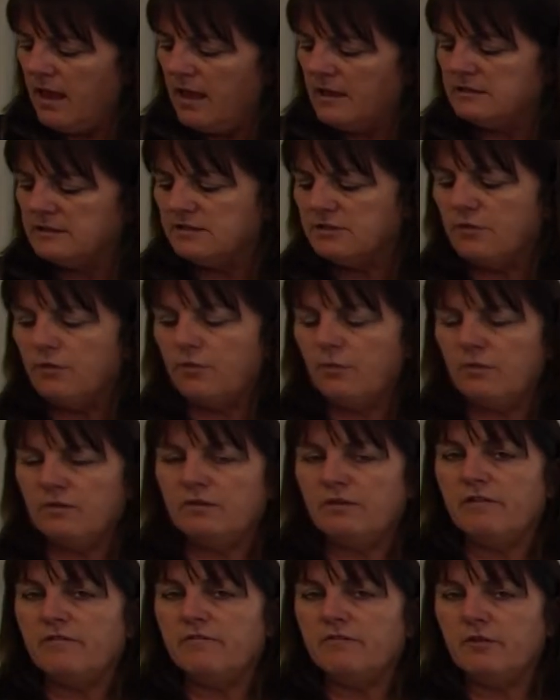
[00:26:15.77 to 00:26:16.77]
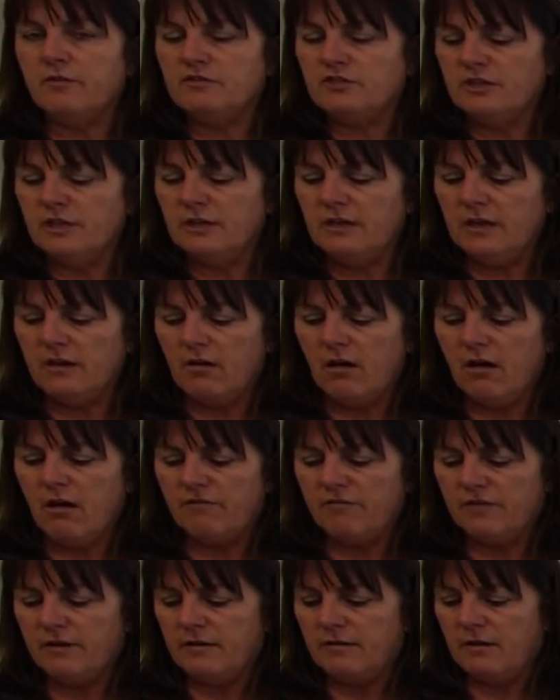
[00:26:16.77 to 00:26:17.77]
So the flow sheet can
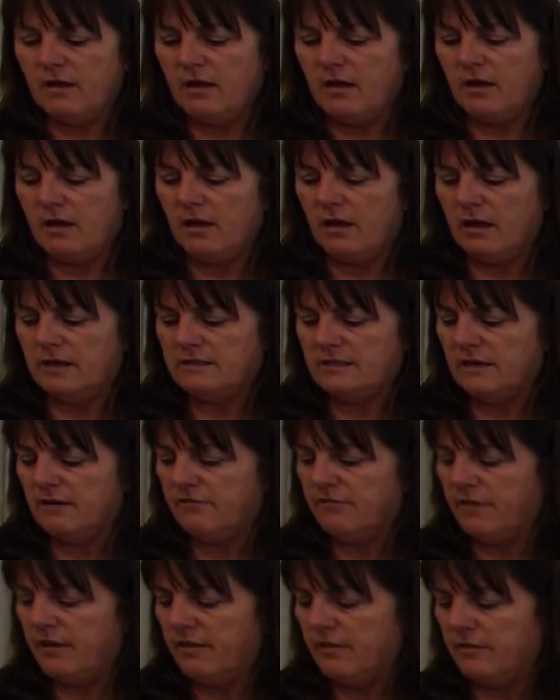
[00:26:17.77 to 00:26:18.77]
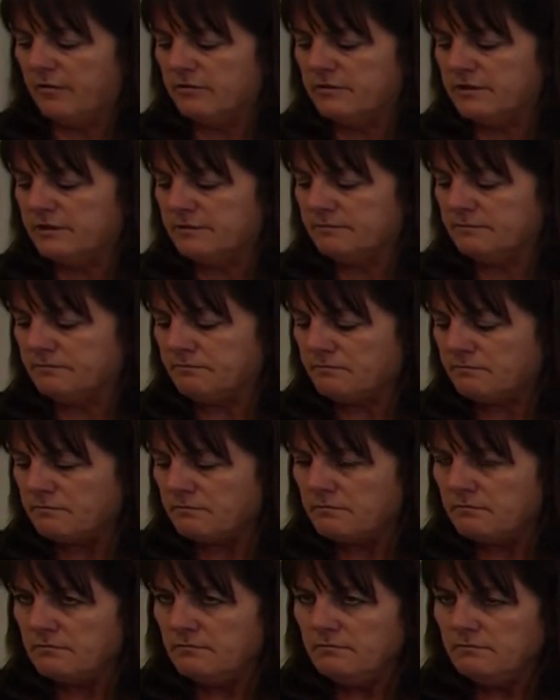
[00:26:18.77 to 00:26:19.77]
often identify those.
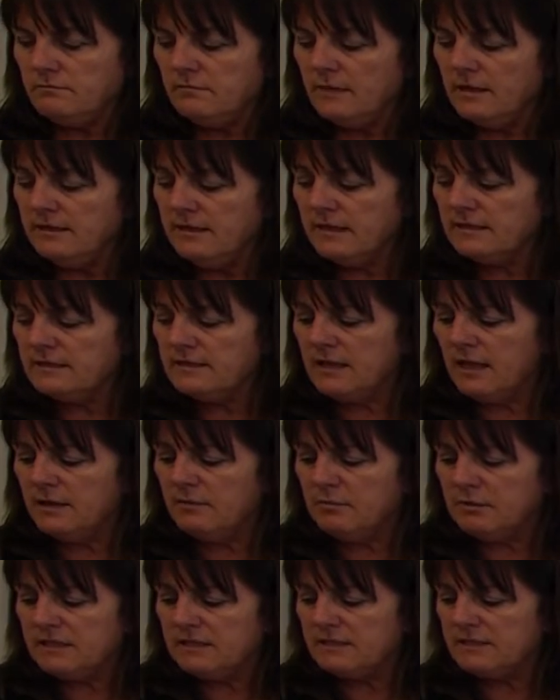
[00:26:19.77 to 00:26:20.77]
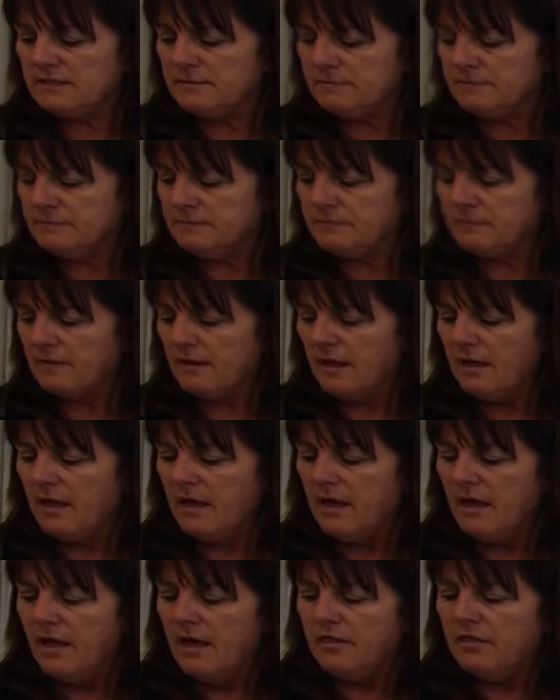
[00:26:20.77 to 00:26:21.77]
Next slide, please.
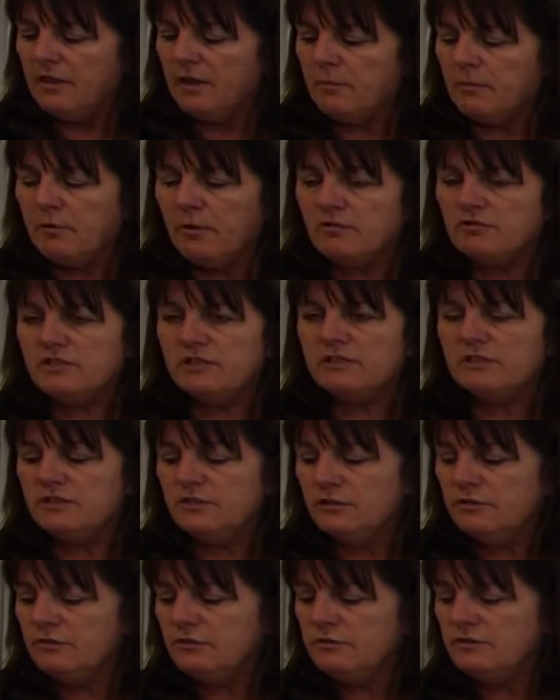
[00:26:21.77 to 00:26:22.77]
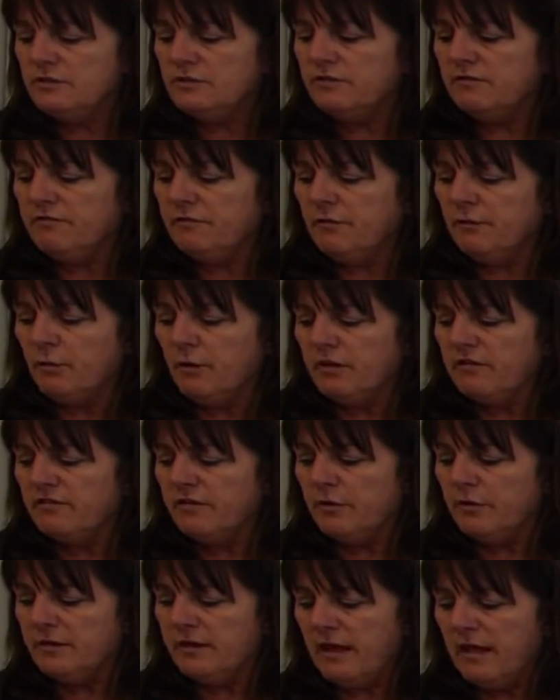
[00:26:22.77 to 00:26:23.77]
The approaches used for
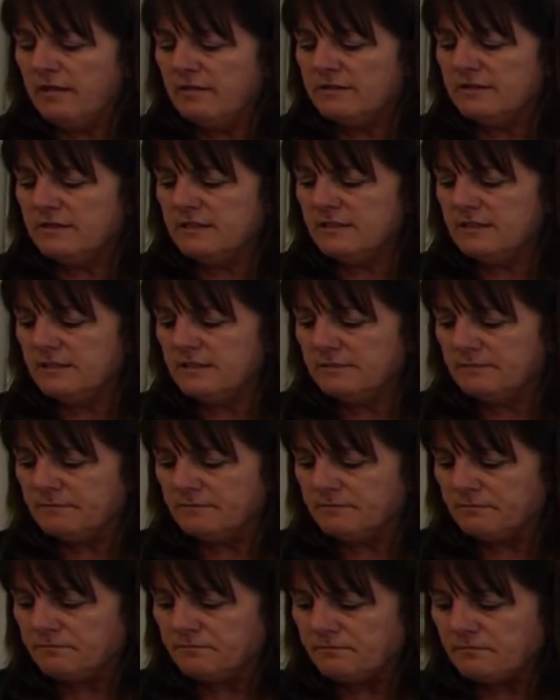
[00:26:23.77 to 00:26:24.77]
workflow analysis